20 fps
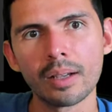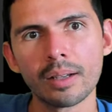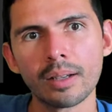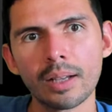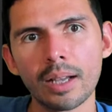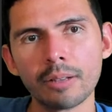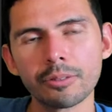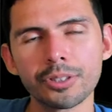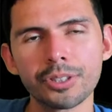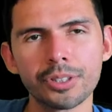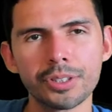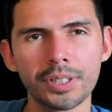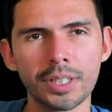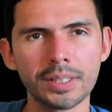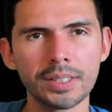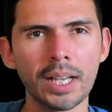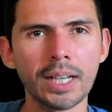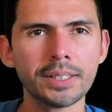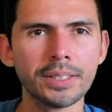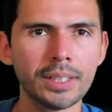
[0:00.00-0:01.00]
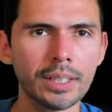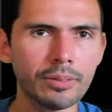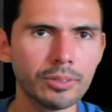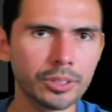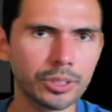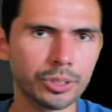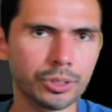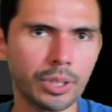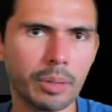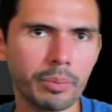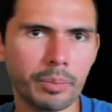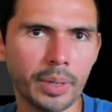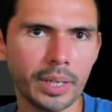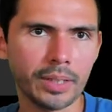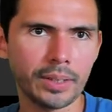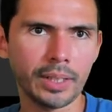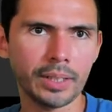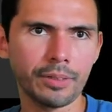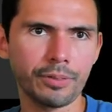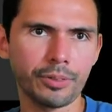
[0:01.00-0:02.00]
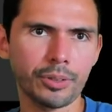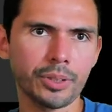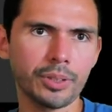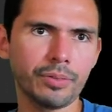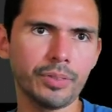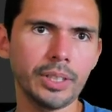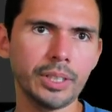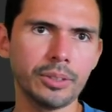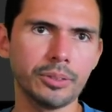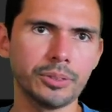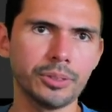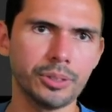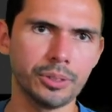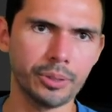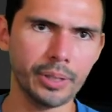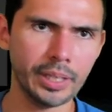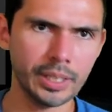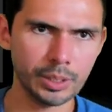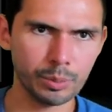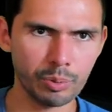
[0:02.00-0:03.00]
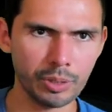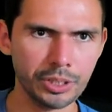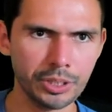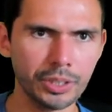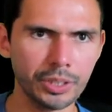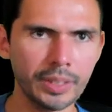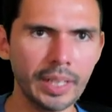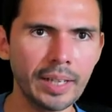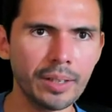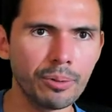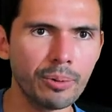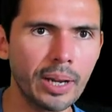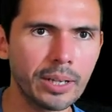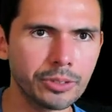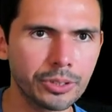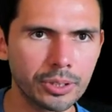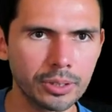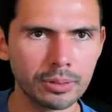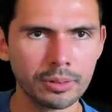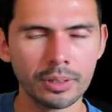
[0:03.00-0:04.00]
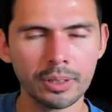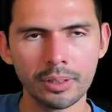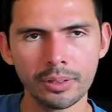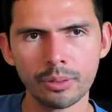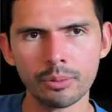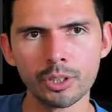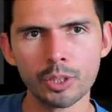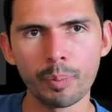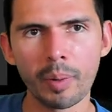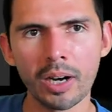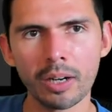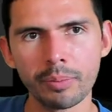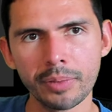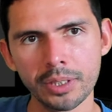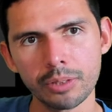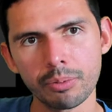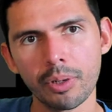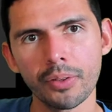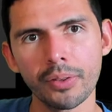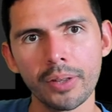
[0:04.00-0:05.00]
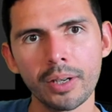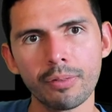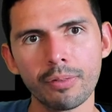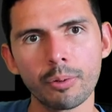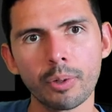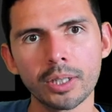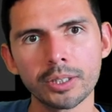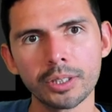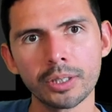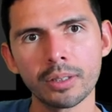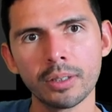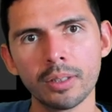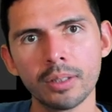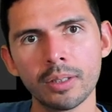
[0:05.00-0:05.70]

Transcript: Ouster says, hi, Steven, just dropping by to thank you for all the videos. You're a great inspiration. Thank you, Ouster. You inspire me as well. Thank you for watching.